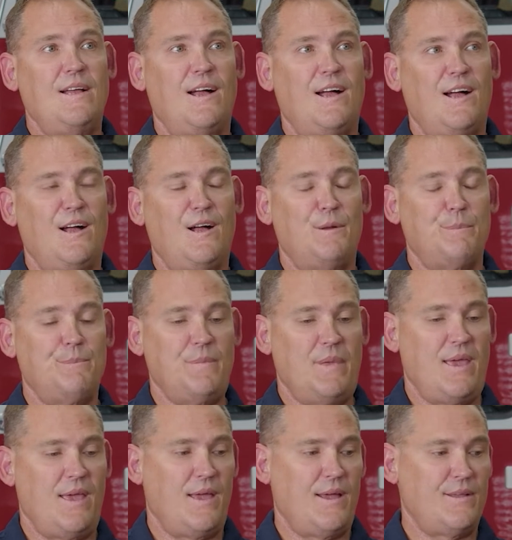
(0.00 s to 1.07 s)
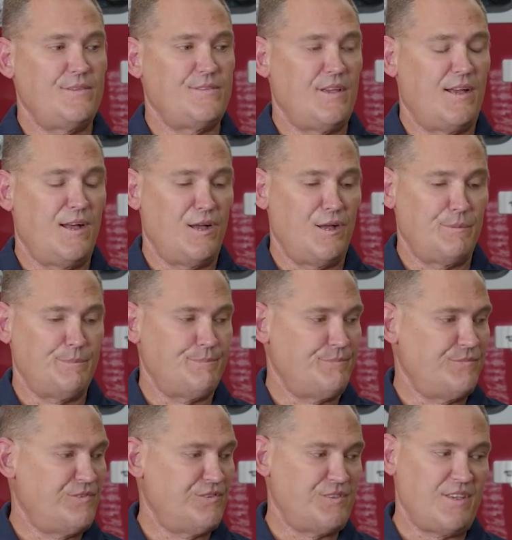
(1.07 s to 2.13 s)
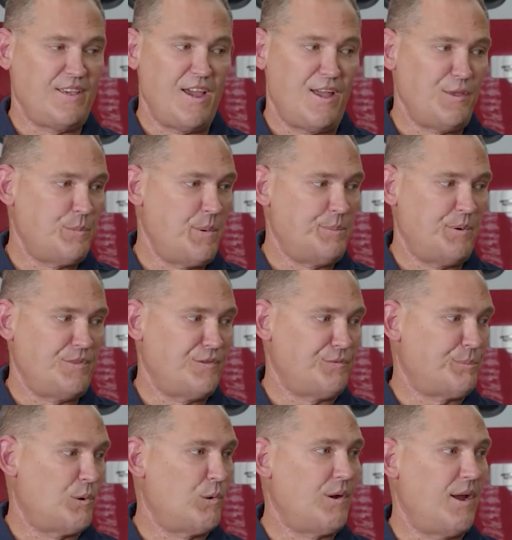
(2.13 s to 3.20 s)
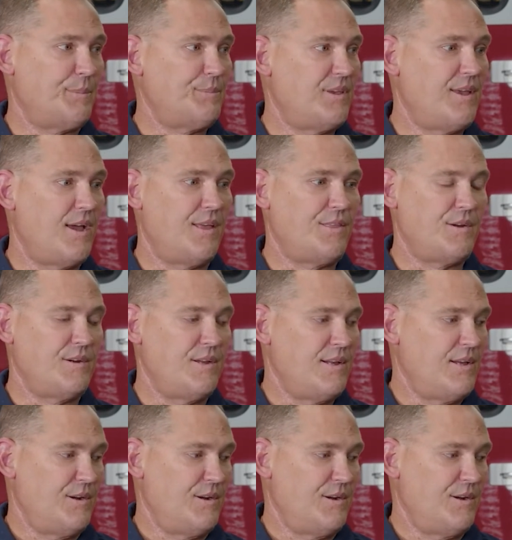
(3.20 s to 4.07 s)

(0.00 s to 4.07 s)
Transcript: Mm-hmm. Just together, we put this program together,